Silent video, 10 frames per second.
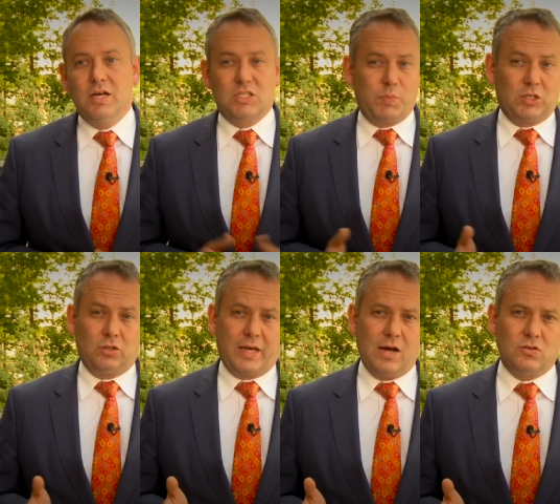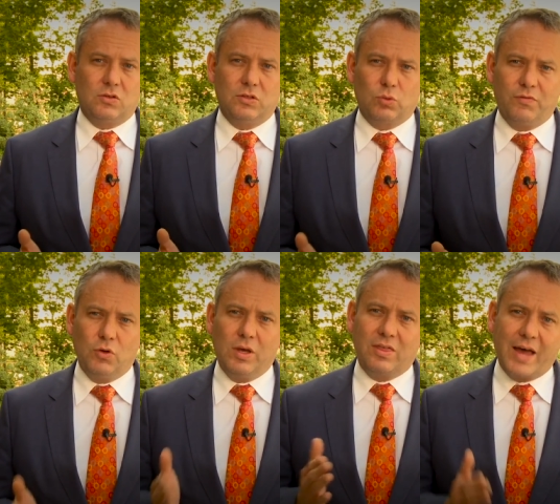Special counsel is
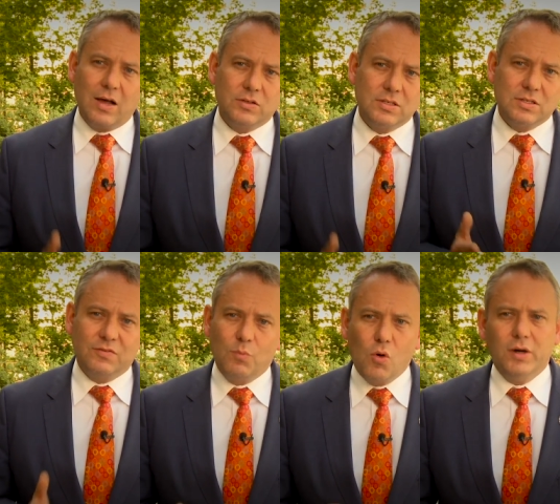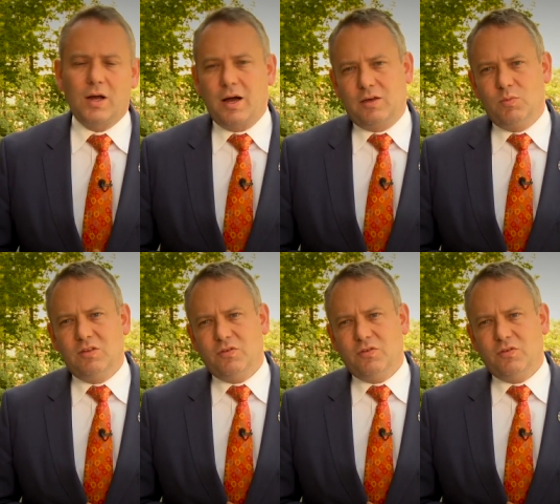reviewing thousands of more documents